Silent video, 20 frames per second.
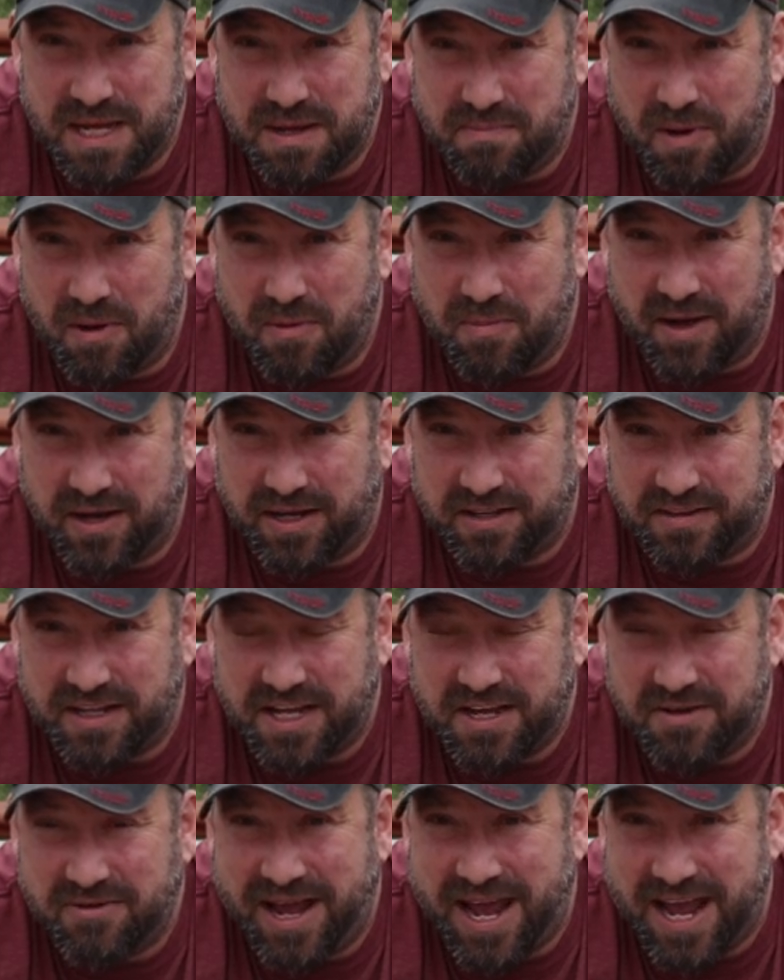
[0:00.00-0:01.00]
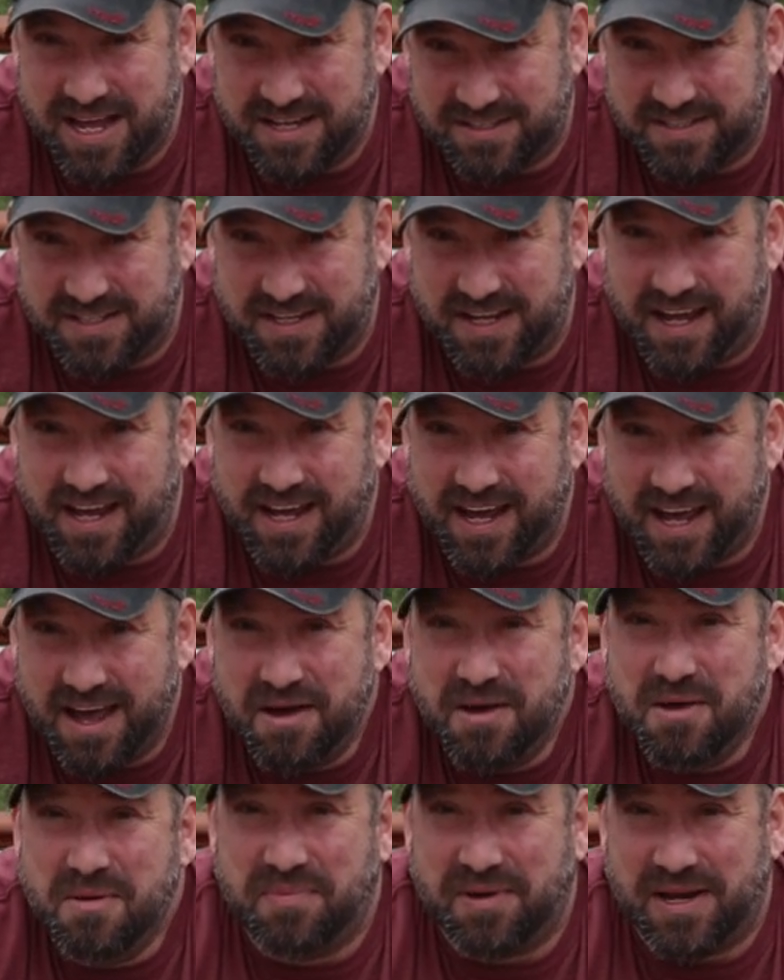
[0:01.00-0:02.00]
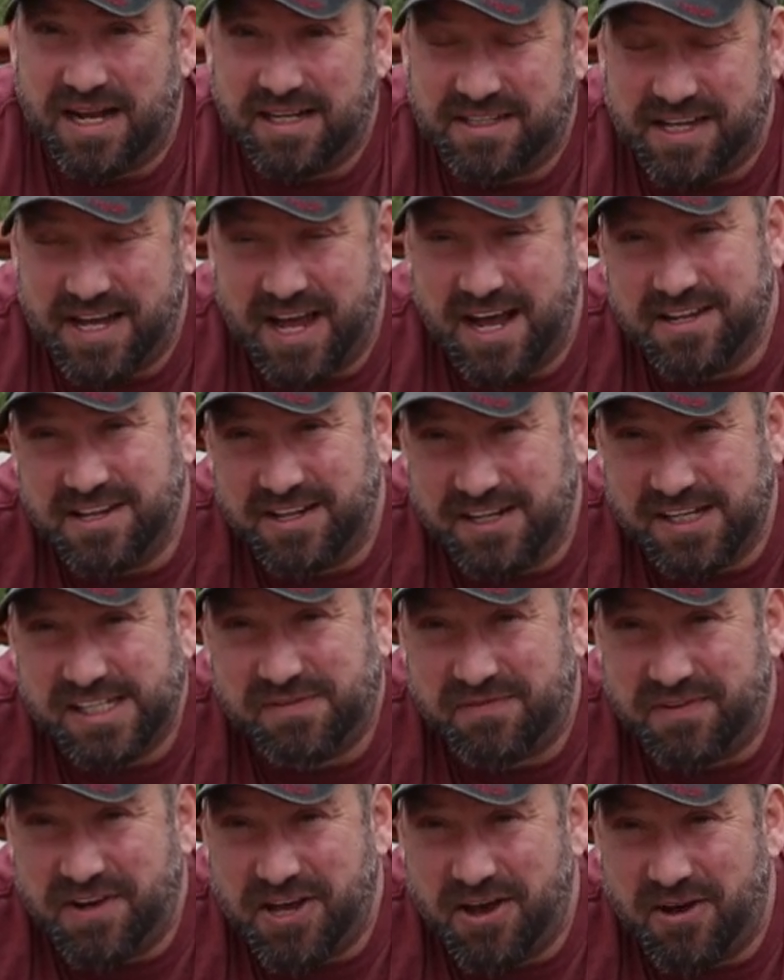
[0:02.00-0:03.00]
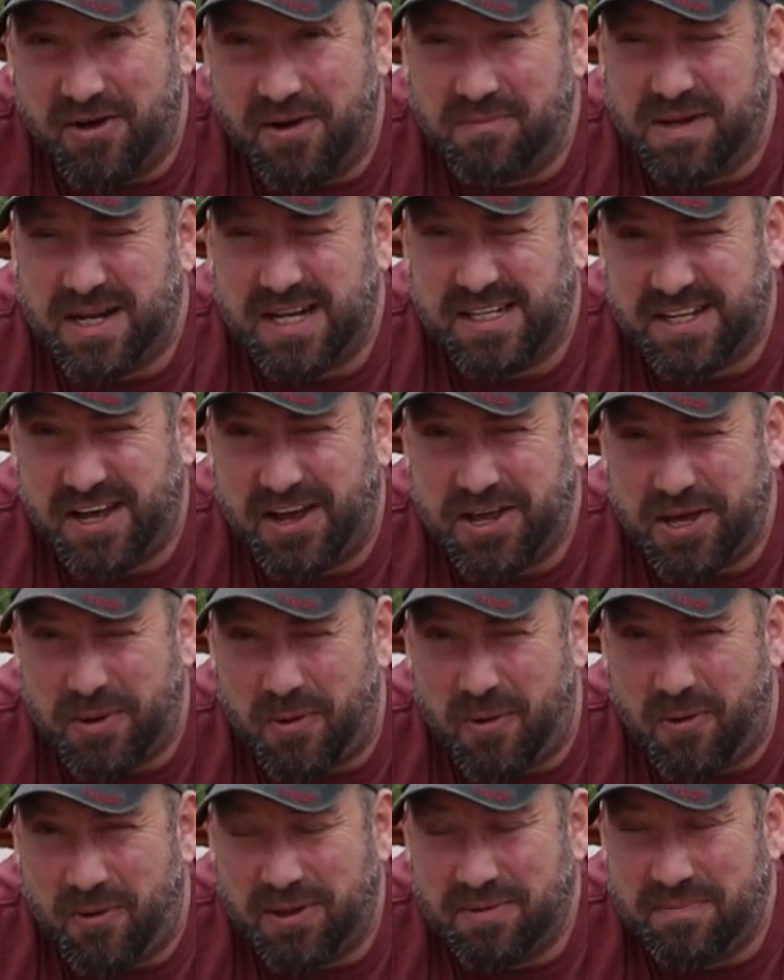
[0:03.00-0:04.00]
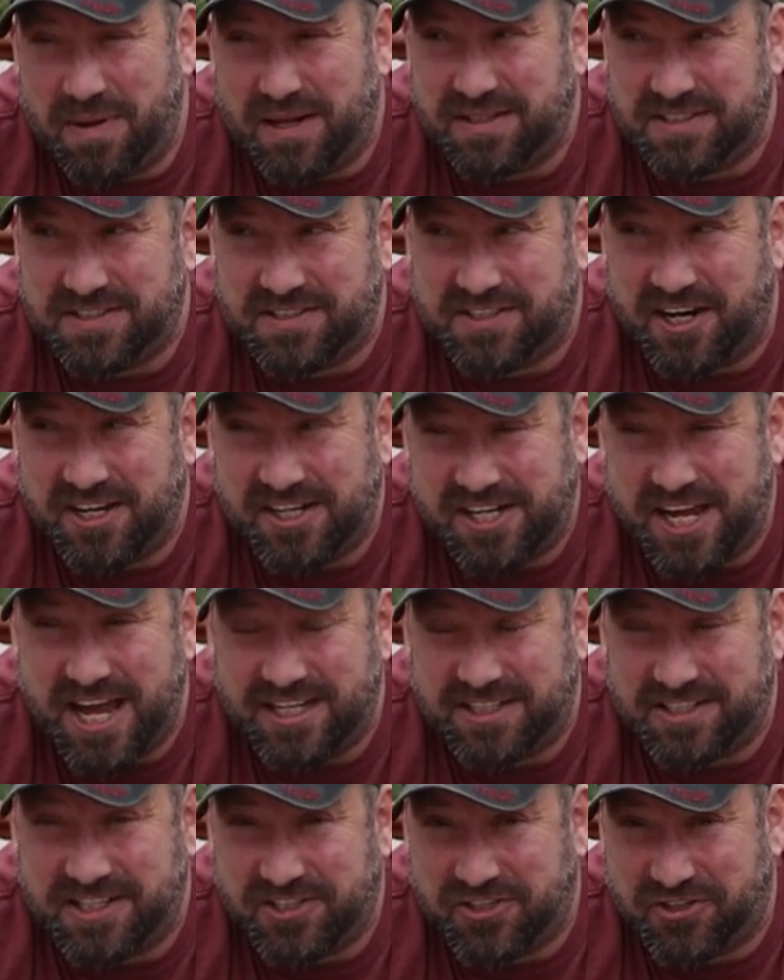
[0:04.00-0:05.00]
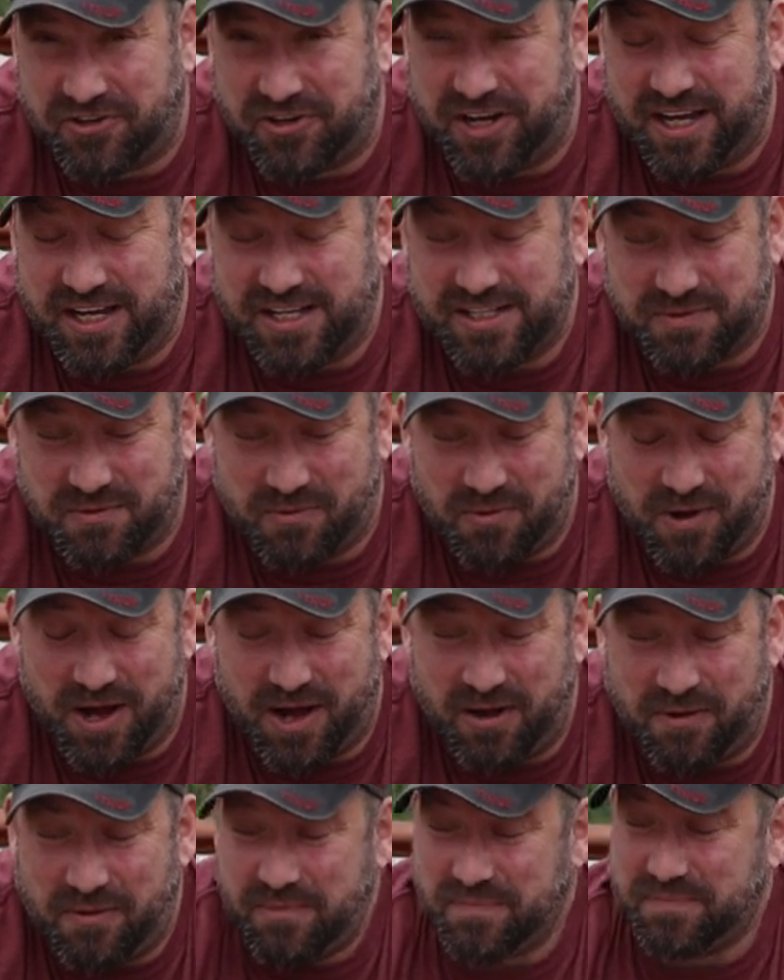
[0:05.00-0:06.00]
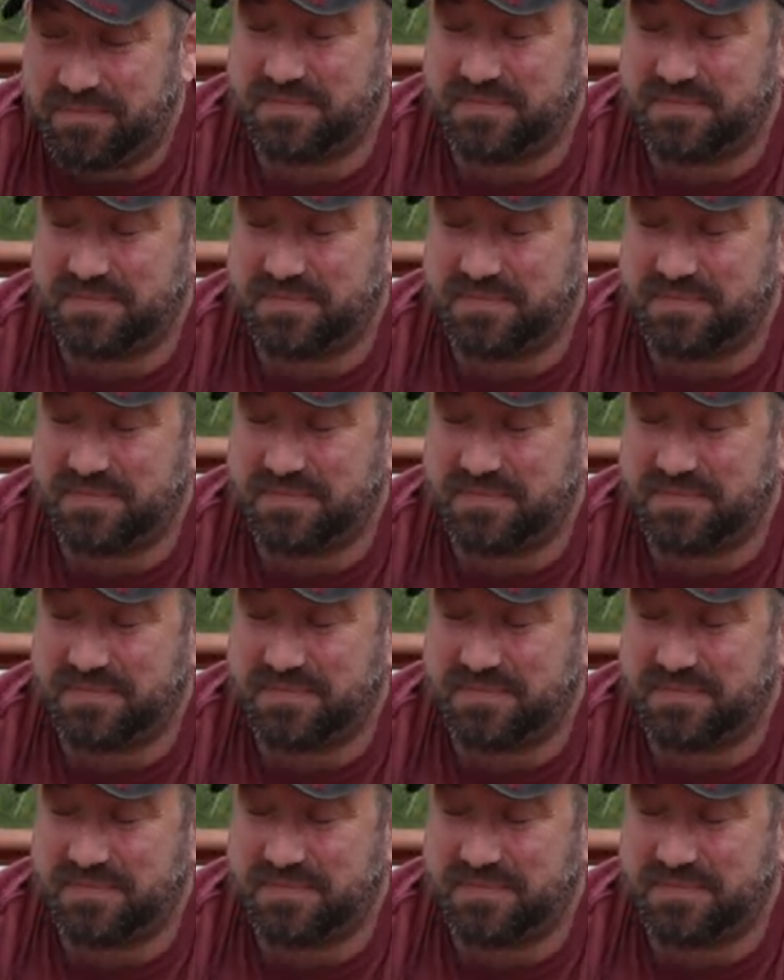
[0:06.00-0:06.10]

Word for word: Depot bucket that you can't see. But at the end of this video, I'm gonna tell you all about this gigantic tree as well.